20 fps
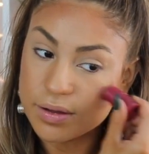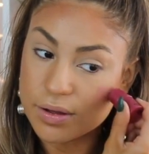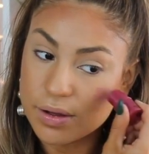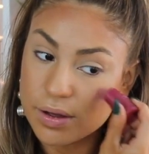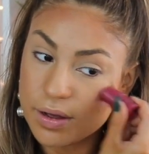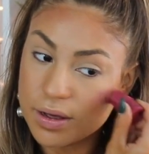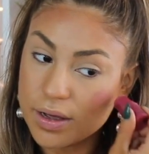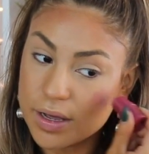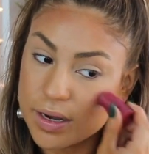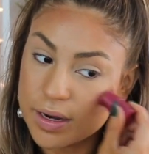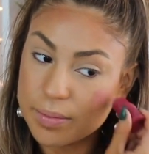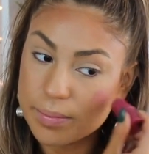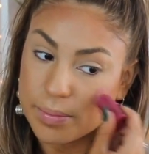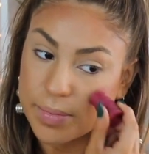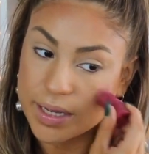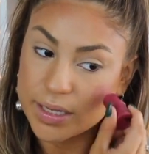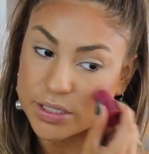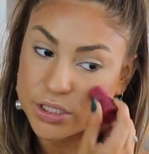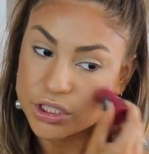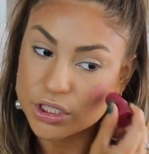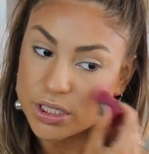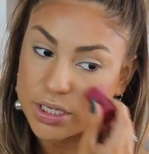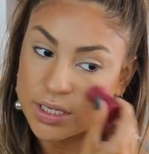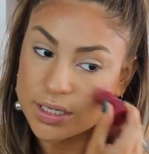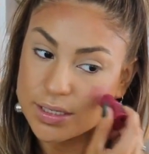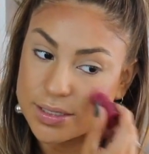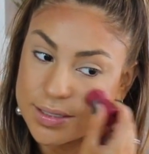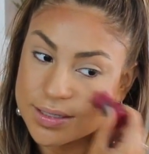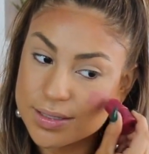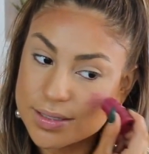on my
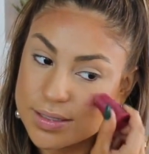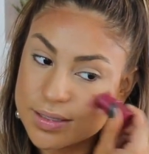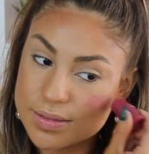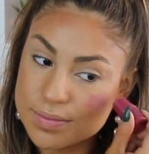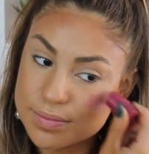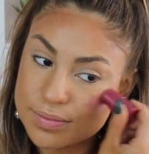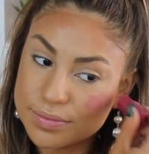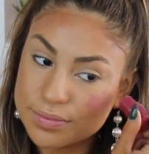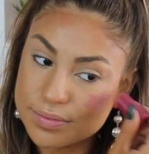cheeks.